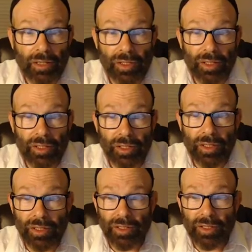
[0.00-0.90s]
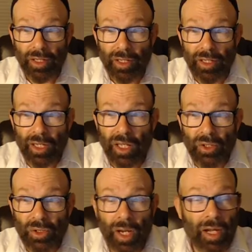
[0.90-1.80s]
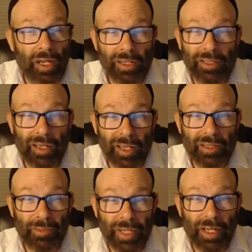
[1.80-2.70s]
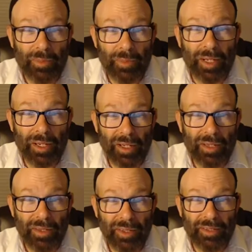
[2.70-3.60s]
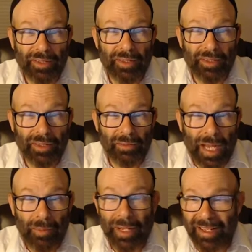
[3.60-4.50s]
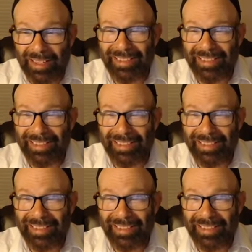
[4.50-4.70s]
She's in training to become the rabbi,